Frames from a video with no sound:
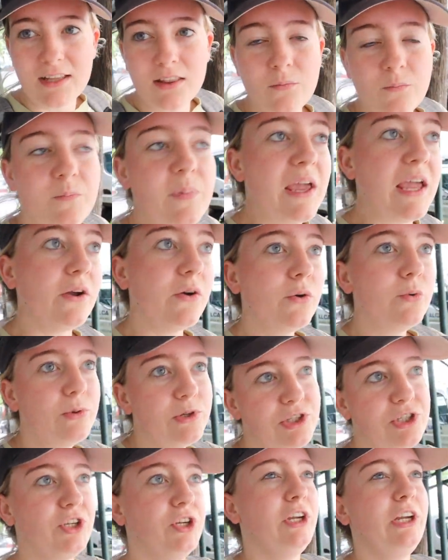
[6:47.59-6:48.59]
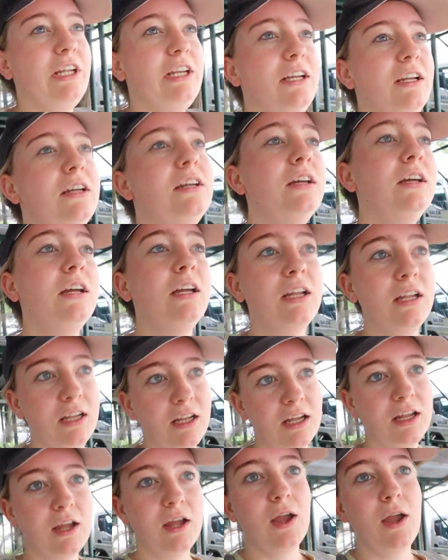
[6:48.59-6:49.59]
The bagel was good,
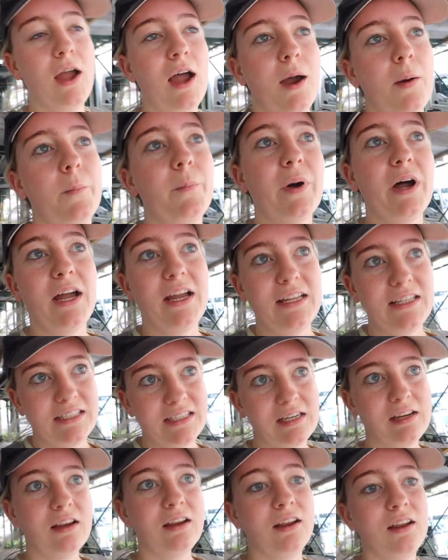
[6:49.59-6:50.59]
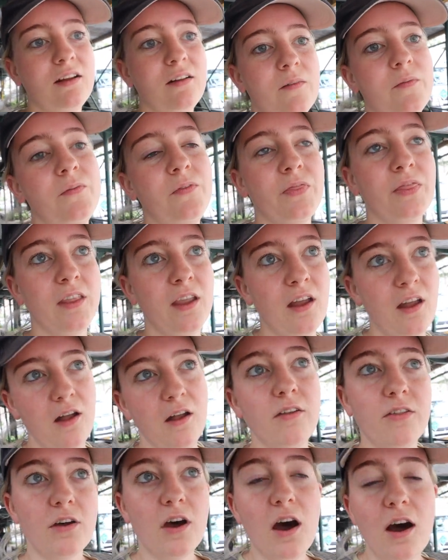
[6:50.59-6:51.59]
but
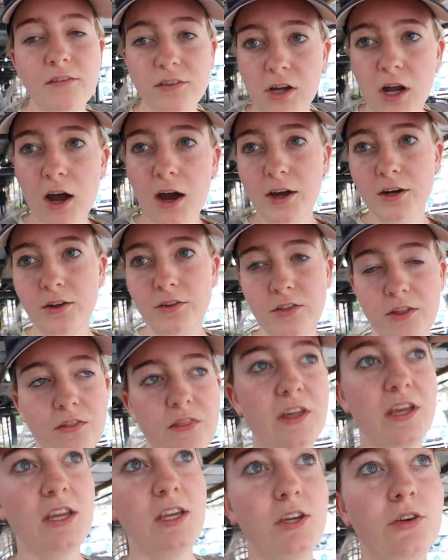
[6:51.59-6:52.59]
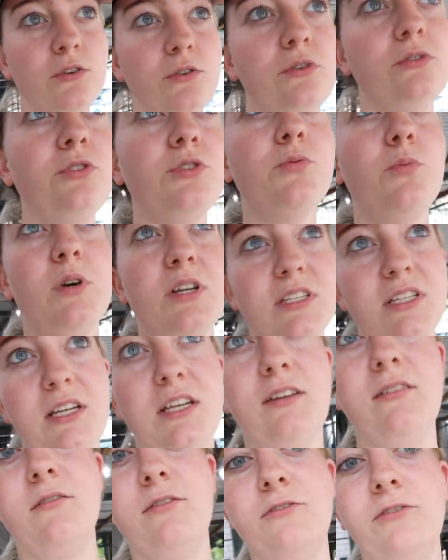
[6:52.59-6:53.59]
the avocado that they used
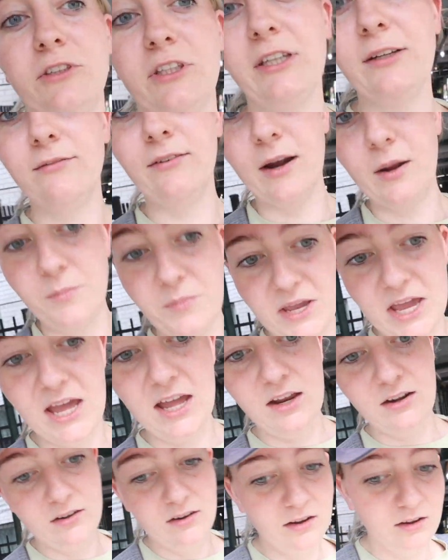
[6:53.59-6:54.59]
wasn't fully ripe yet,